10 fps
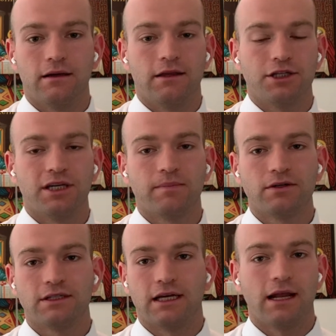
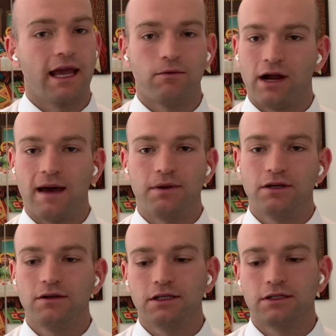shippers said, hey, we're happy to
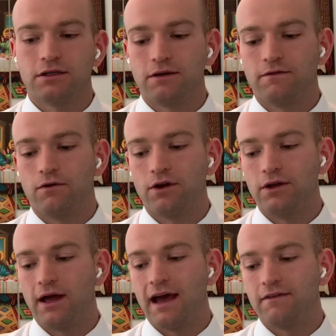do this for
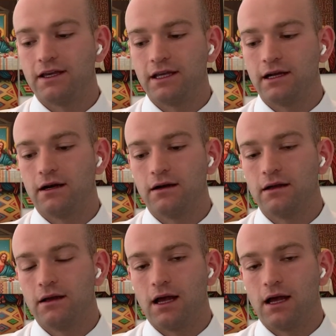you, have it here